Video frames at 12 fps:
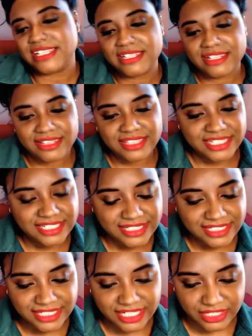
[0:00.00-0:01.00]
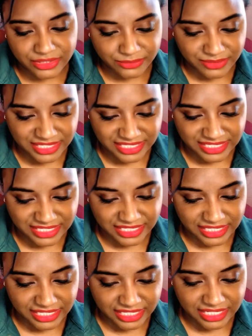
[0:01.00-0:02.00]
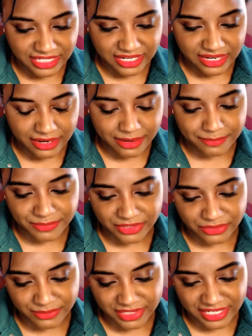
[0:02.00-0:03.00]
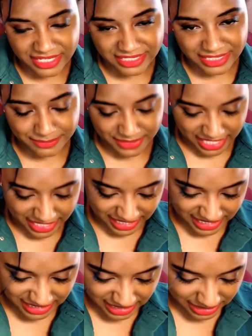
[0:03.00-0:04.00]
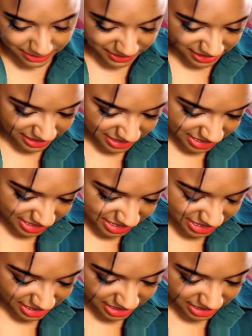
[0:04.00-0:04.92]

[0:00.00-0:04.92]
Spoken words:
This is the 3CE, the 3 Concept Eyes lipstick.